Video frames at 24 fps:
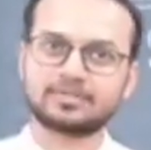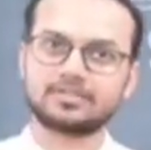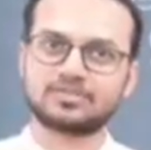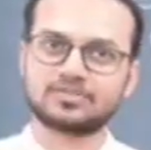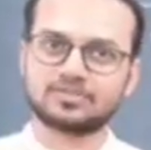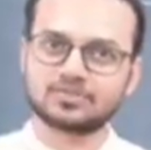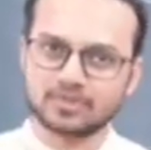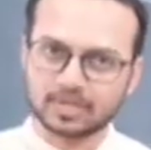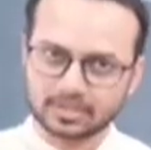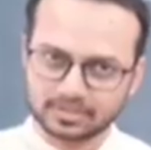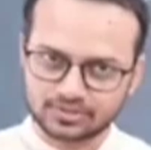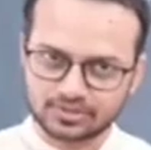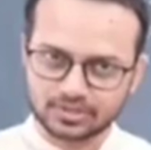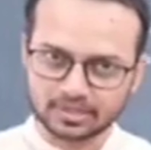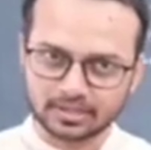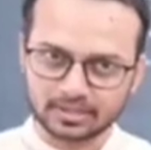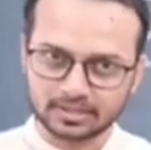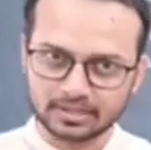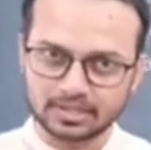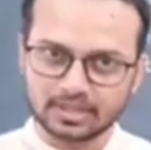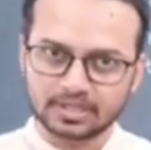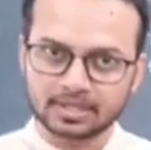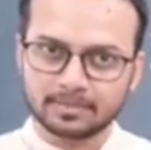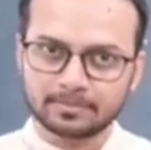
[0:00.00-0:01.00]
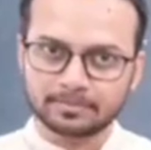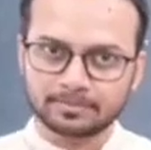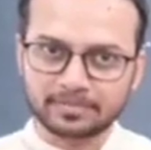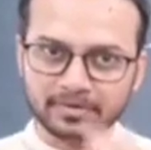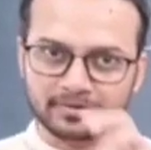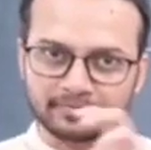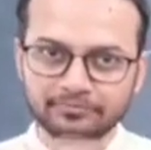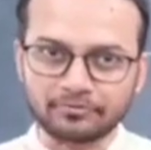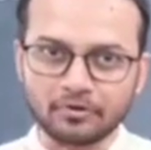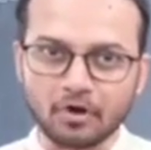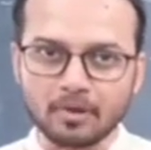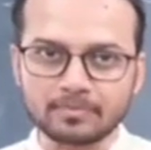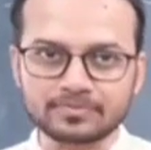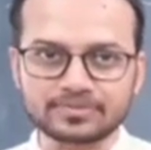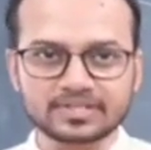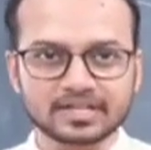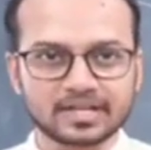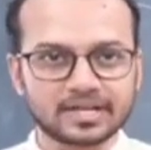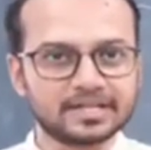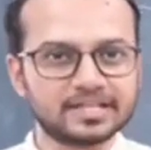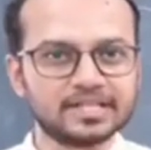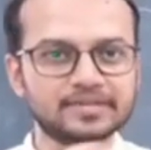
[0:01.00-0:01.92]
the structure performs